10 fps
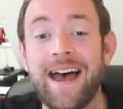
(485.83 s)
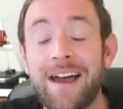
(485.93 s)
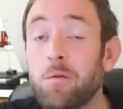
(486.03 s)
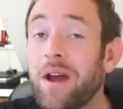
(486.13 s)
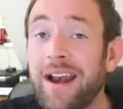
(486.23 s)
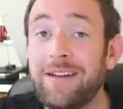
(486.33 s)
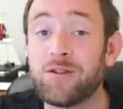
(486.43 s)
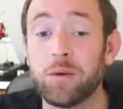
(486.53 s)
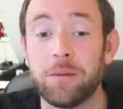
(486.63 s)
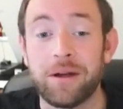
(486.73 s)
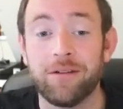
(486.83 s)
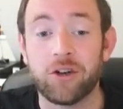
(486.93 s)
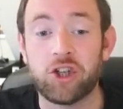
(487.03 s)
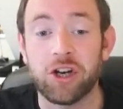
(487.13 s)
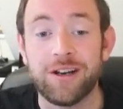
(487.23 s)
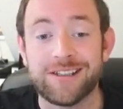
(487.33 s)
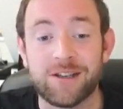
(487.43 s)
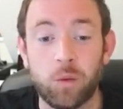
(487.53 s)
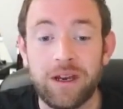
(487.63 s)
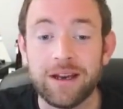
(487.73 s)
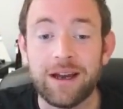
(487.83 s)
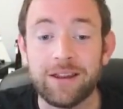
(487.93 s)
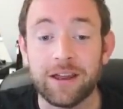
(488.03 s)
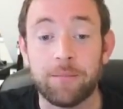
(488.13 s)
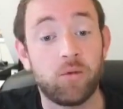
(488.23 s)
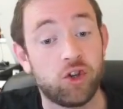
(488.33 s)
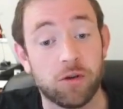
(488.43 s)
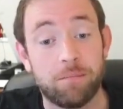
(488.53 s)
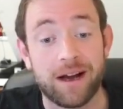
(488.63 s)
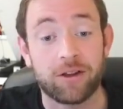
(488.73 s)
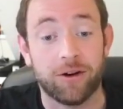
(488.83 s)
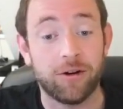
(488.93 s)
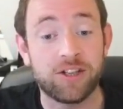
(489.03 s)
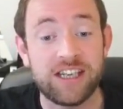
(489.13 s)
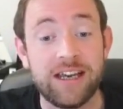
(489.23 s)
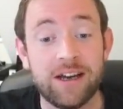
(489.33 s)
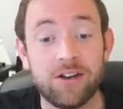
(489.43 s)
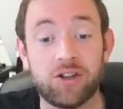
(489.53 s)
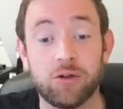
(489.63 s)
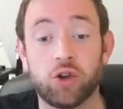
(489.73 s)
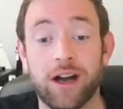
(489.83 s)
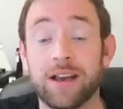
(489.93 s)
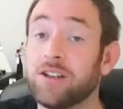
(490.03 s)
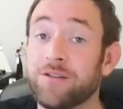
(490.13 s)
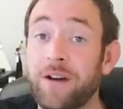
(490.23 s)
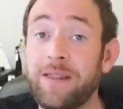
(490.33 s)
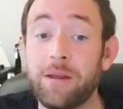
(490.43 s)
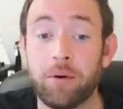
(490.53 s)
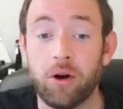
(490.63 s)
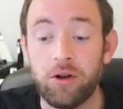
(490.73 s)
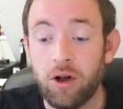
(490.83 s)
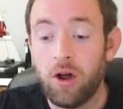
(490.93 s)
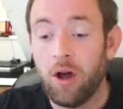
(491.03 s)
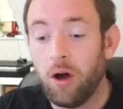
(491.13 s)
And we're left with a bit of a choice. We can either jump back the horsey to try and defend the pawn,